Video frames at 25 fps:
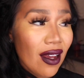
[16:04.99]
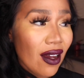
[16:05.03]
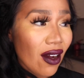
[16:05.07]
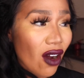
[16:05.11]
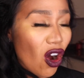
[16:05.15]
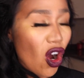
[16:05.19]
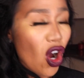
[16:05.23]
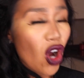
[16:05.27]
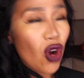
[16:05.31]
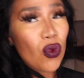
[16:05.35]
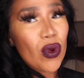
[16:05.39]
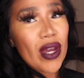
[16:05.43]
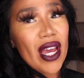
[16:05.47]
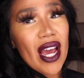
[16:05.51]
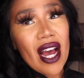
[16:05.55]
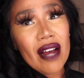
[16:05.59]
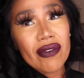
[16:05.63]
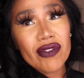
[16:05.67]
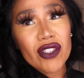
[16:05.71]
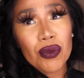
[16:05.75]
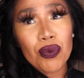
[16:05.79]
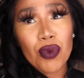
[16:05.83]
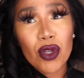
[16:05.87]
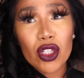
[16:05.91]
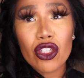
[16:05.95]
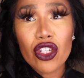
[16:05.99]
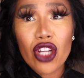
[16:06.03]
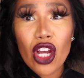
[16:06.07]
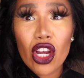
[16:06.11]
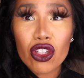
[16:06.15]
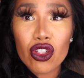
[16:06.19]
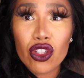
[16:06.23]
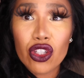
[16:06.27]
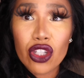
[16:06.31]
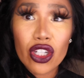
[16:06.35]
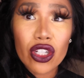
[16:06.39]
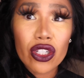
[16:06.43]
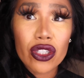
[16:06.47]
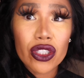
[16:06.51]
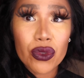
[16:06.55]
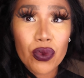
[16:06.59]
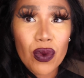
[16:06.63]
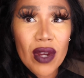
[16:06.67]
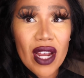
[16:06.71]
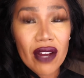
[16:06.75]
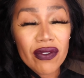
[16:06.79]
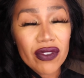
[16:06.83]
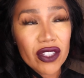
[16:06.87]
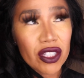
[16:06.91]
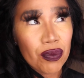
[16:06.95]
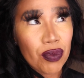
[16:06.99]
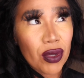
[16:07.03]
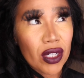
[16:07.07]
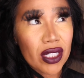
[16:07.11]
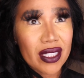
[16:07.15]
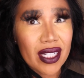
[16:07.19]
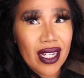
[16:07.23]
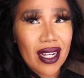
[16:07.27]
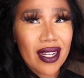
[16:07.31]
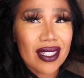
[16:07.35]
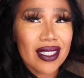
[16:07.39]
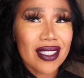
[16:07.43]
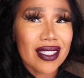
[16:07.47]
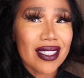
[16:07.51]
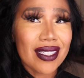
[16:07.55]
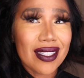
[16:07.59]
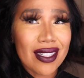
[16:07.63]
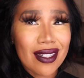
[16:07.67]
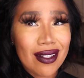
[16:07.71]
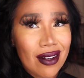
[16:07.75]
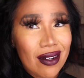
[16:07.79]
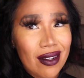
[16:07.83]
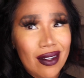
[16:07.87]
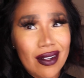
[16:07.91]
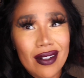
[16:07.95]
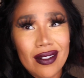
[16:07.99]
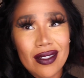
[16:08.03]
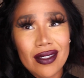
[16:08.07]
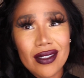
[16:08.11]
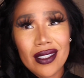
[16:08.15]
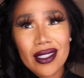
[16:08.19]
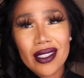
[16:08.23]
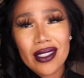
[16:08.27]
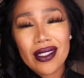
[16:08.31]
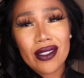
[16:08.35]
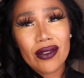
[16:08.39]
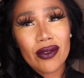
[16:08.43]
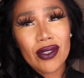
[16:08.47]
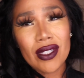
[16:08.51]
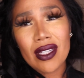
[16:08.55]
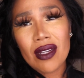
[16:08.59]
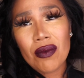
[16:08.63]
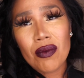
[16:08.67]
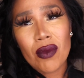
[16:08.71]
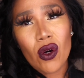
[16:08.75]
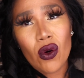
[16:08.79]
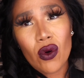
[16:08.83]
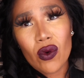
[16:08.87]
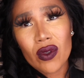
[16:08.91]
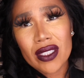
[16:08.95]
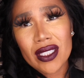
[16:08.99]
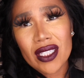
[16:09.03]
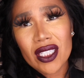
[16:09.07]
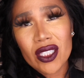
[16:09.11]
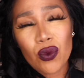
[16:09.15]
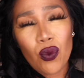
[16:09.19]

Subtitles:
oh, we have to protect this, we have to protect, nah, you're doing the most.